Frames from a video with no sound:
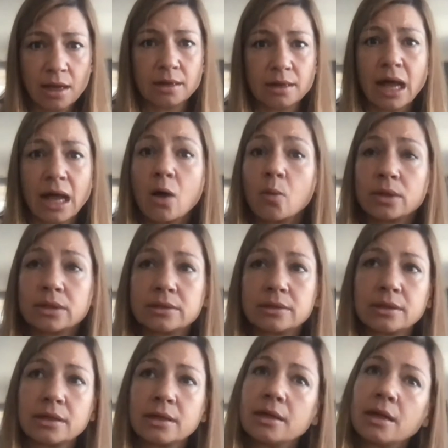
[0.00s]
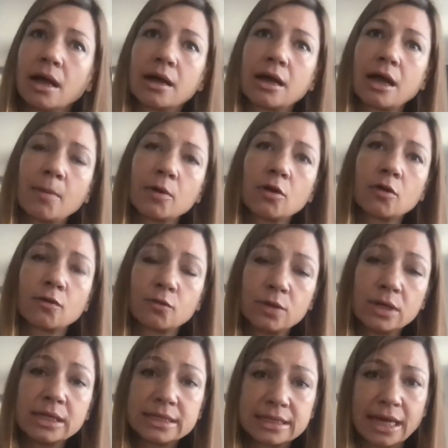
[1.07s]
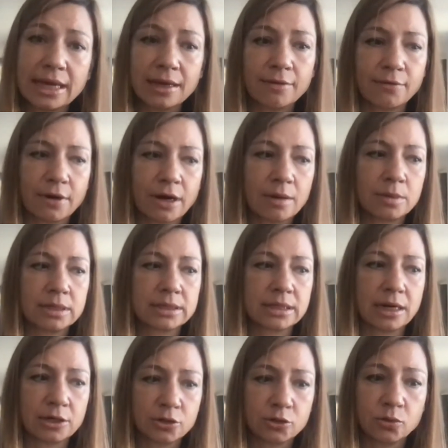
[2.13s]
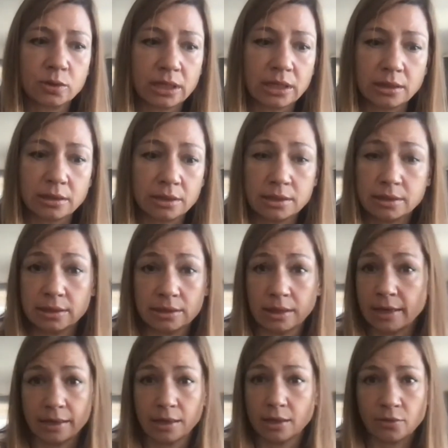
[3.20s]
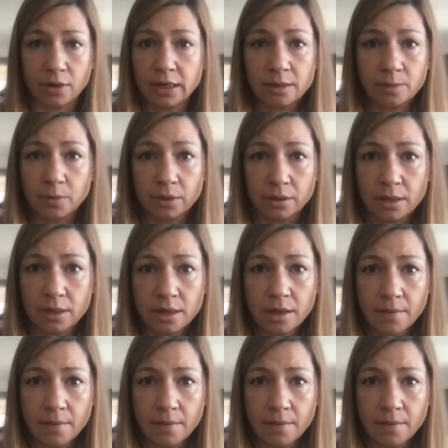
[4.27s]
Now, what a couple of really techie farmers are doing, this is like incredible.